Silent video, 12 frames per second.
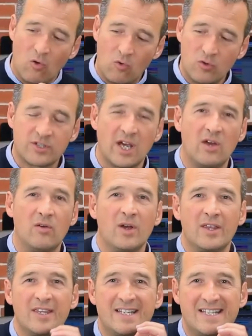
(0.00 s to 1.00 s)
also
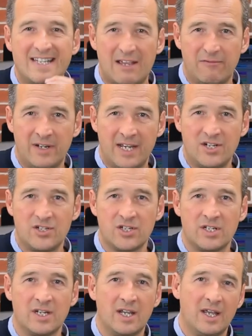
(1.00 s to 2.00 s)
the
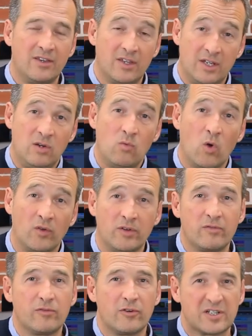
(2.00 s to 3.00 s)
definition that you
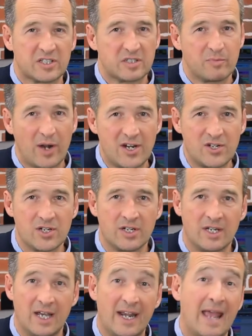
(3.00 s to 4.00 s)
want for
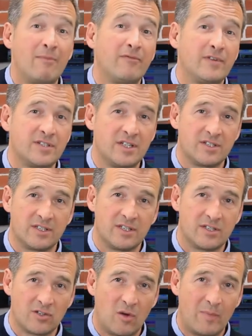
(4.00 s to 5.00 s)
expression and emphasis at
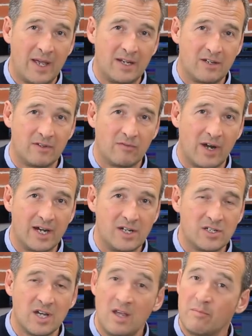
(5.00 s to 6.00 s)
the top end of the
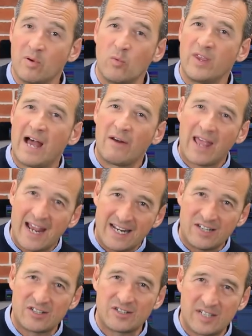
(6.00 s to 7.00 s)
range, but without
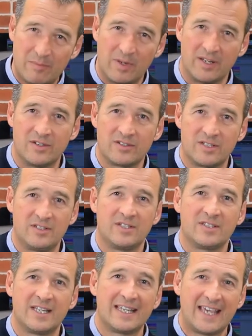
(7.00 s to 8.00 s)
any sibilance. This
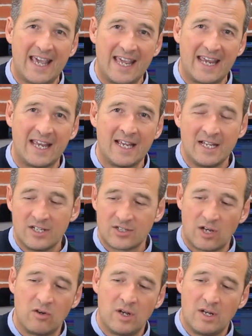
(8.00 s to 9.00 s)
is the key.
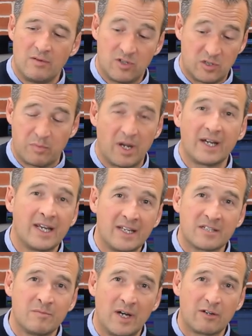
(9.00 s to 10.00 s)
So just plugging
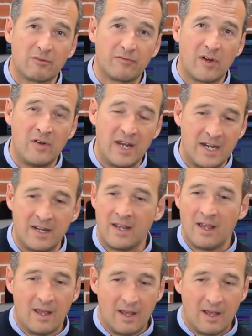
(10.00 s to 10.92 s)
this microphone in,